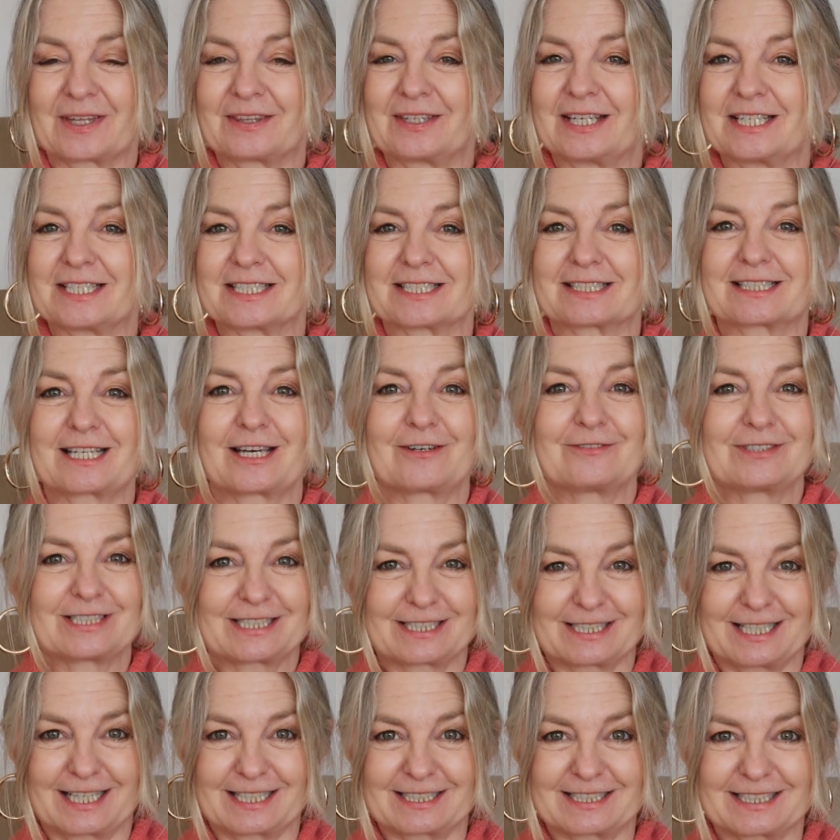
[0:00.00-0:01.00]
They just go
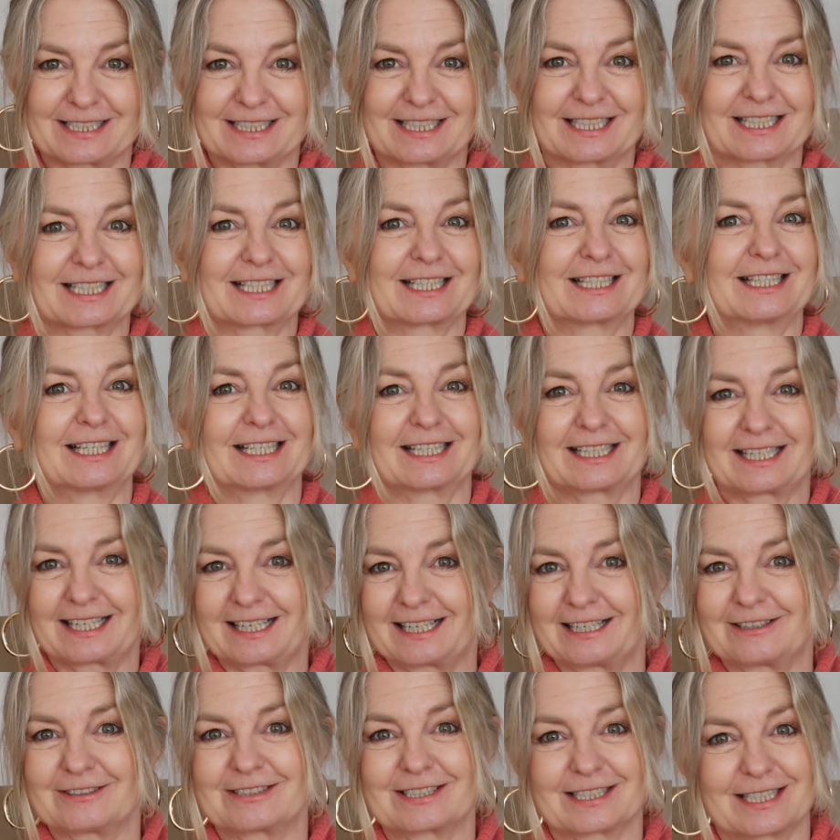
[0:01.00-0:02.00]
into the attic, they
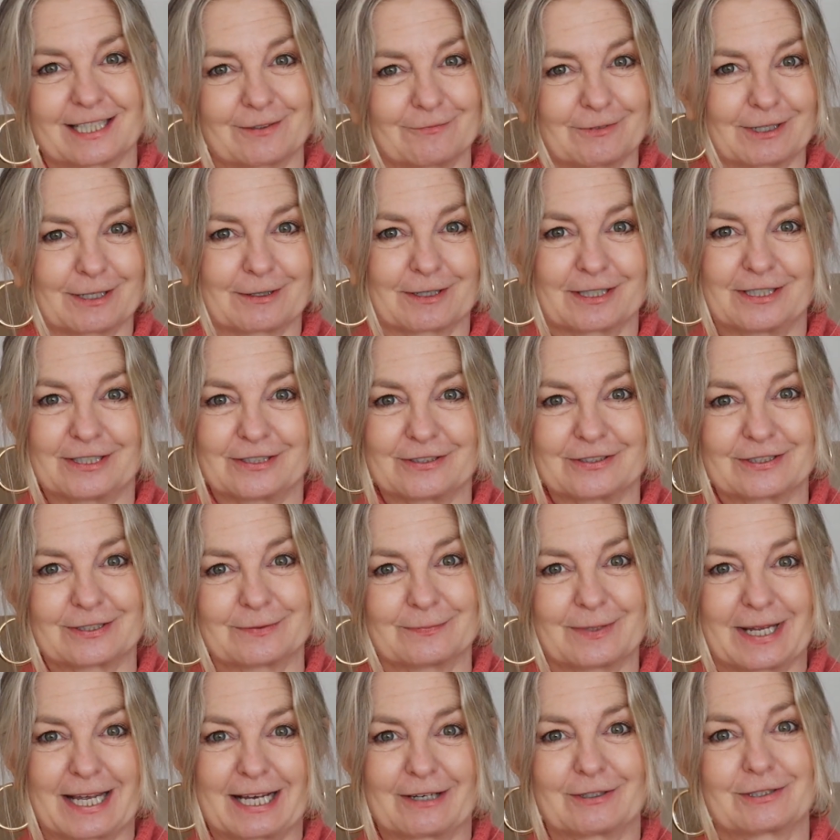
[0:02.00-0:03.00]
get out again when I'm gonna do
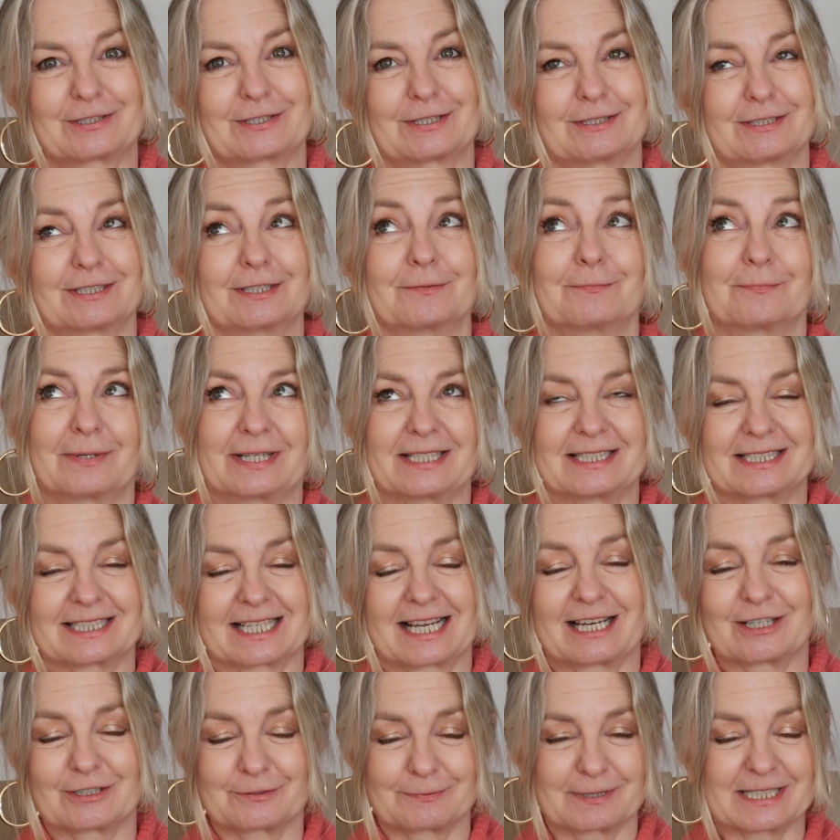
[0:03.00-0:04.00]
some house, some
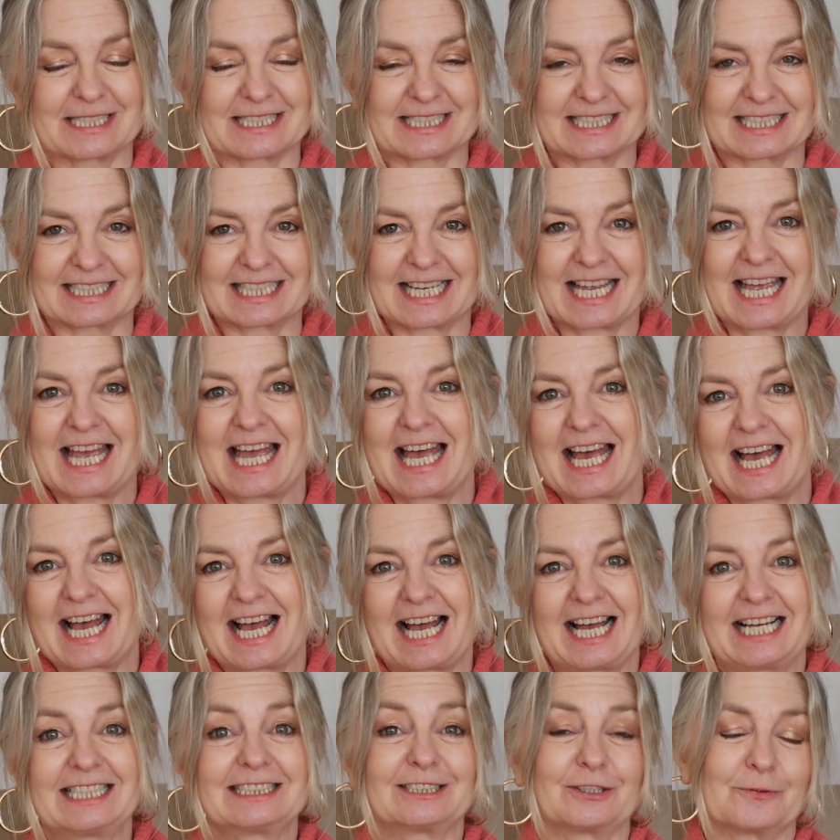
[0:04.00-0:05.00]
painting, house painting
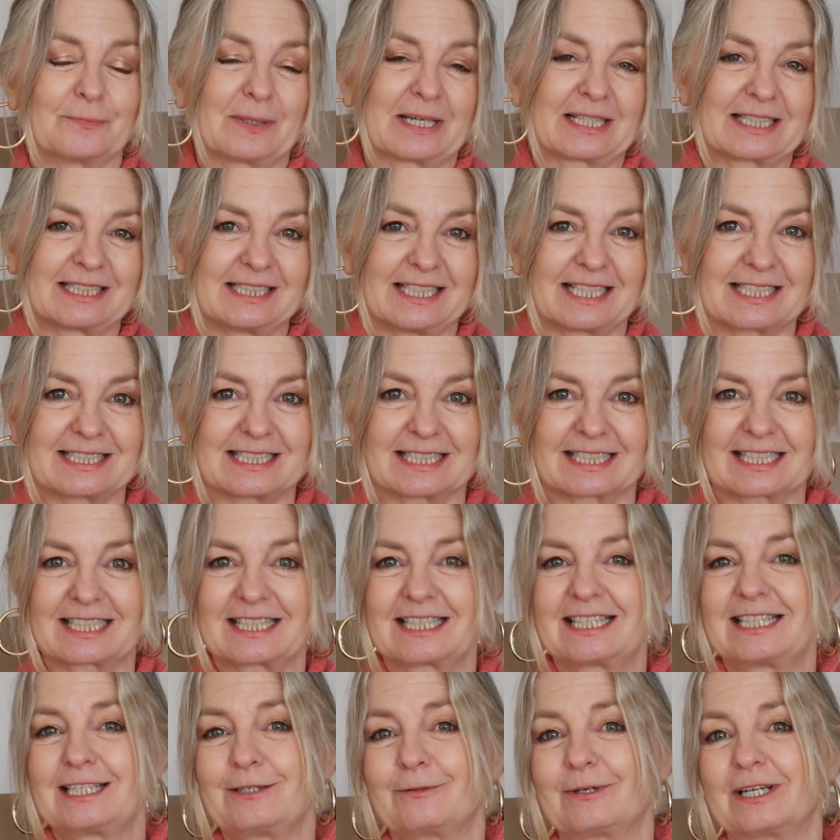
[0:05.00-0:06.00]
and go back in the attic.
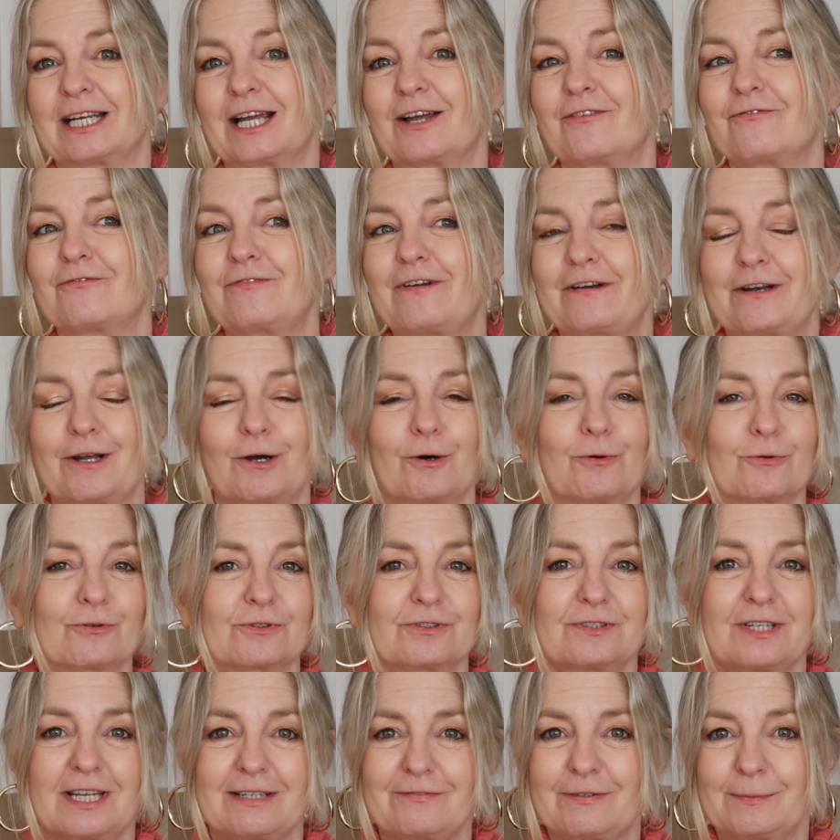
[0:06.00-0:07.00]
Anyway, very
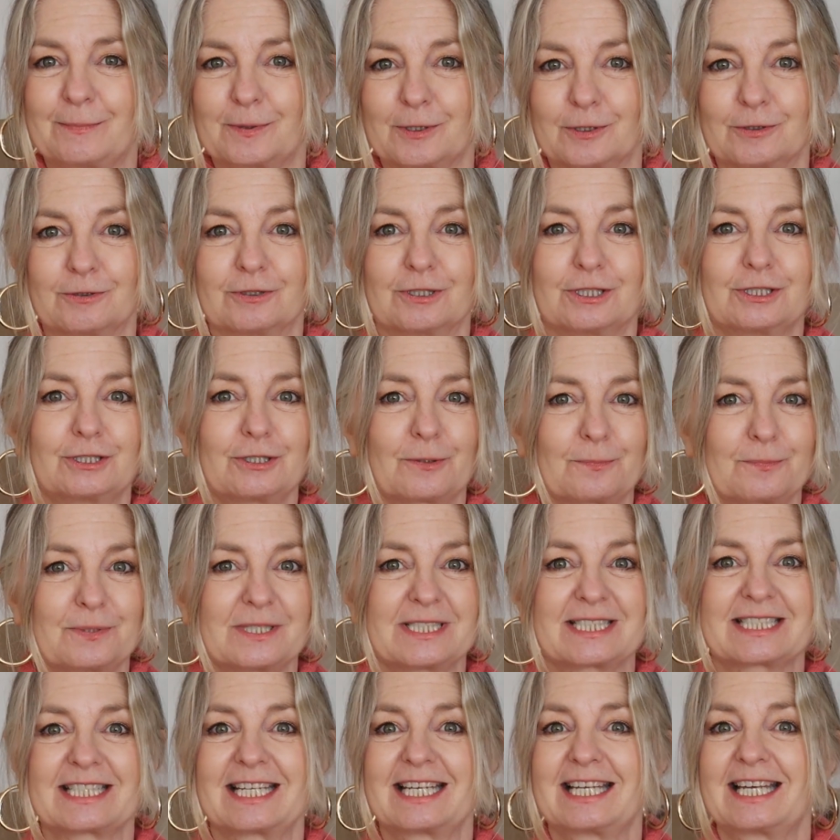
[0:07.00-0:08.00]
old navy blue
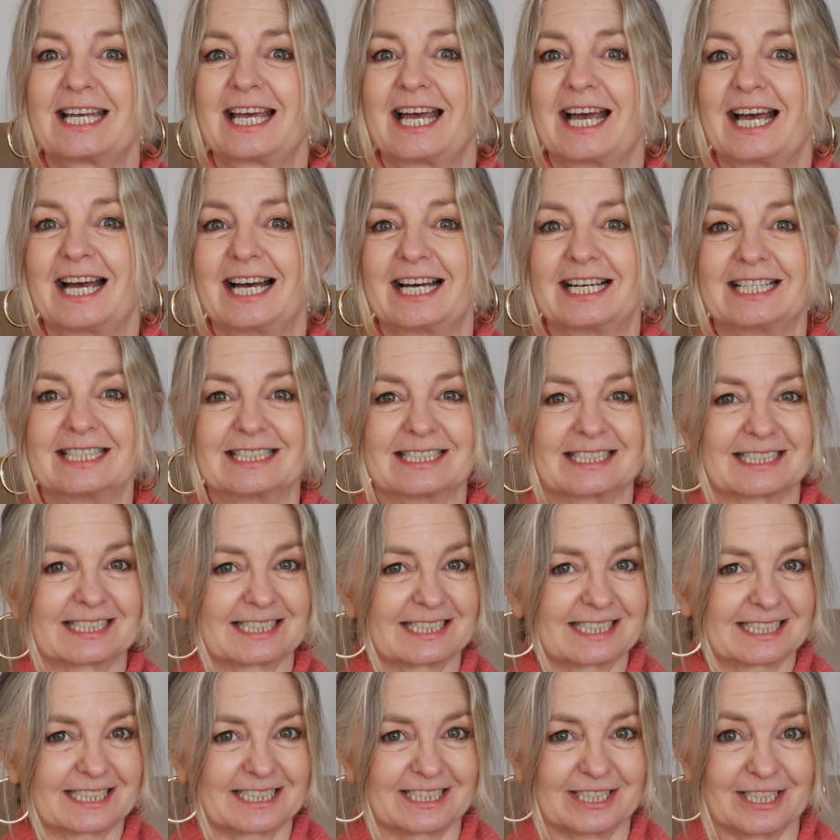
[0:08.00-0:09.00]
jumpers and
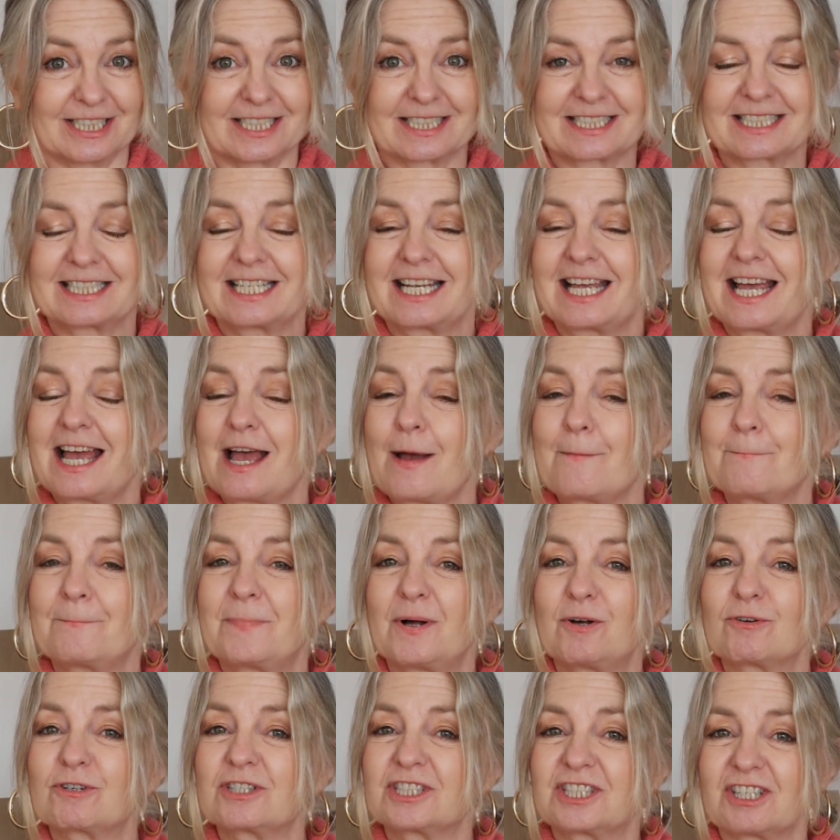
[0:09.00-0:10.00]
shirt,
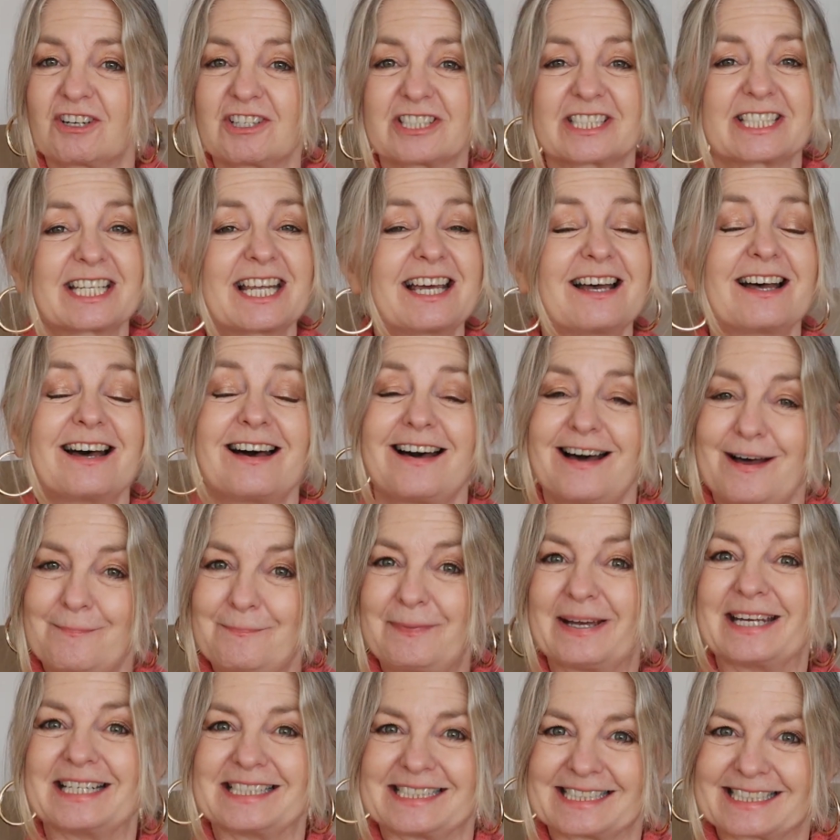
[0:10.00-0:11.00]
polka dots, a
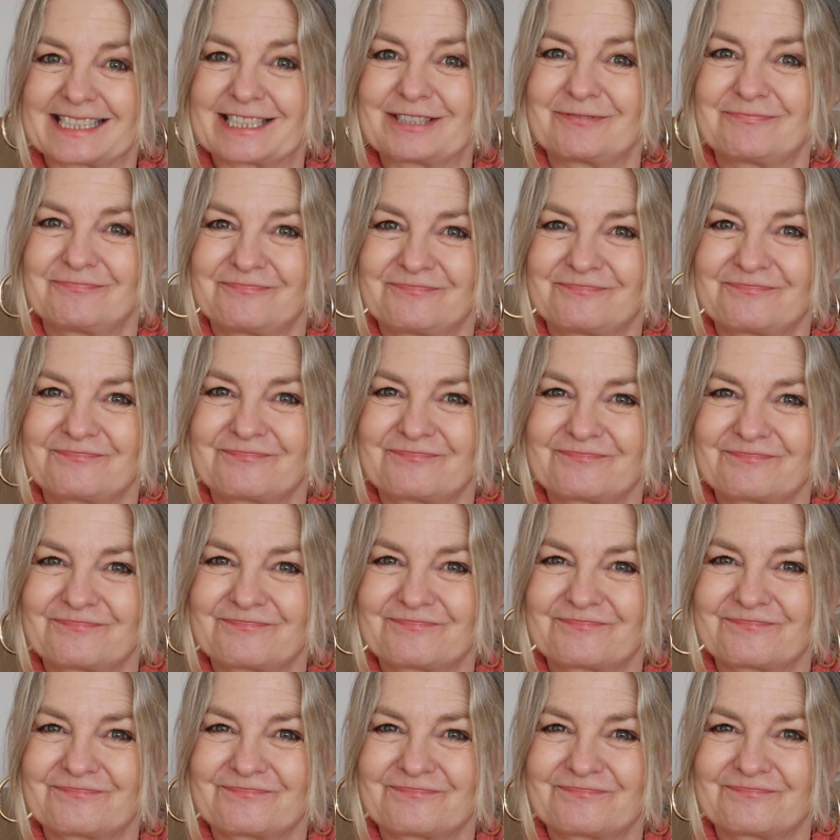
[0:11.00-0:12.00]
paint.
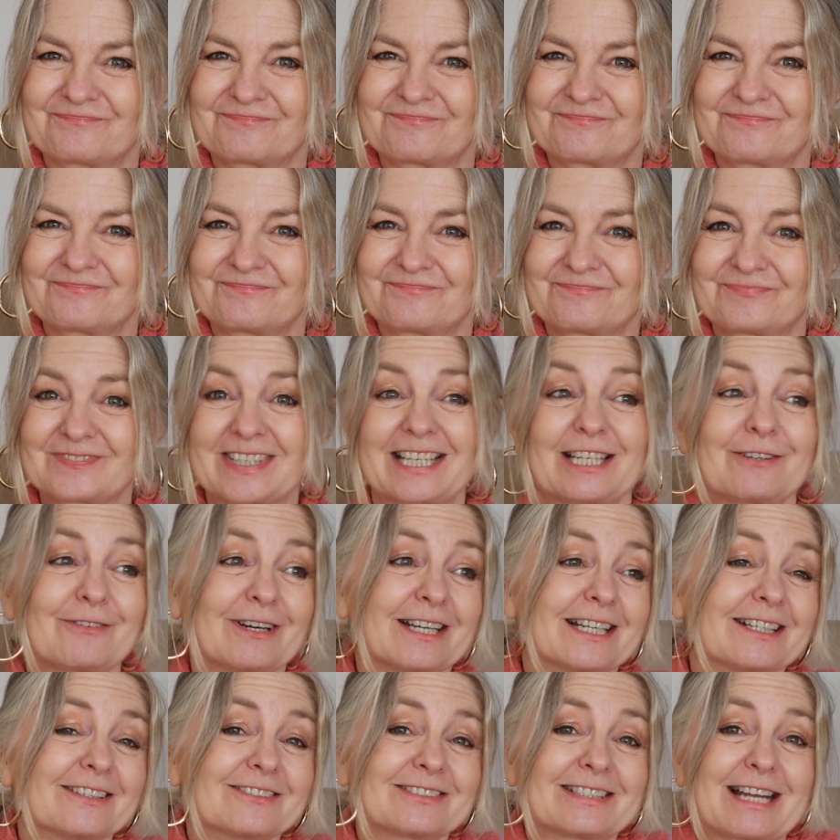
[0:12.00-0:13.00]

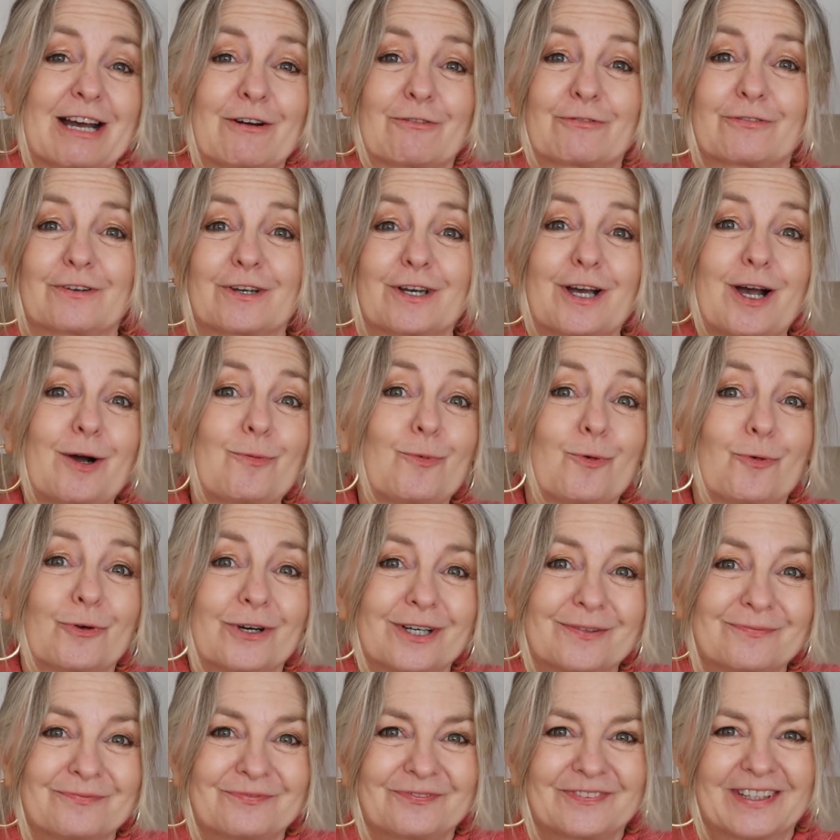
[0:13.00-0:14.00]
Anyway, it was an outfit, I
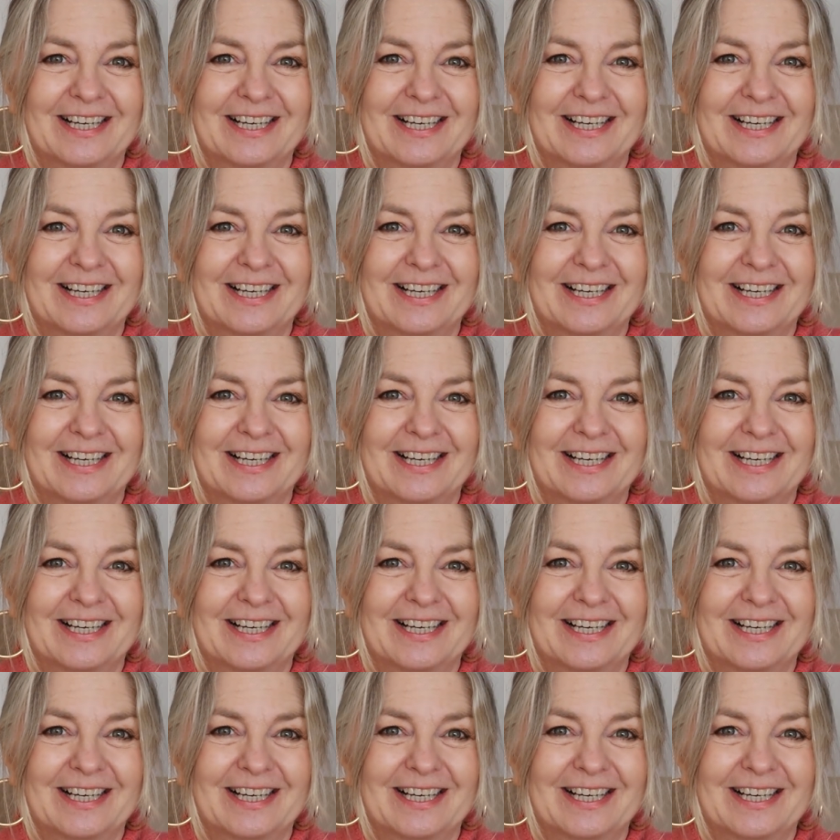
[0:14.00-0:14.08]
wore it.